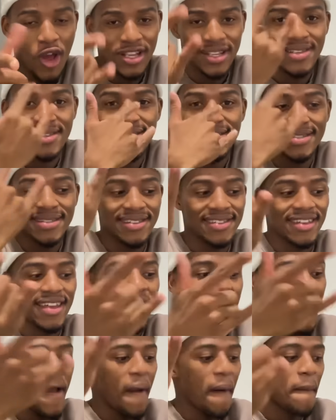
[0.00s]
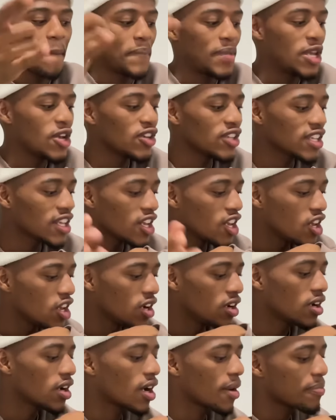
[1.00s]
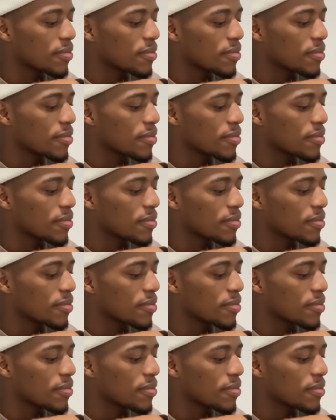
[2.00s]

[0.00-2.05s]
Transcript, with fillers: Just be on the look,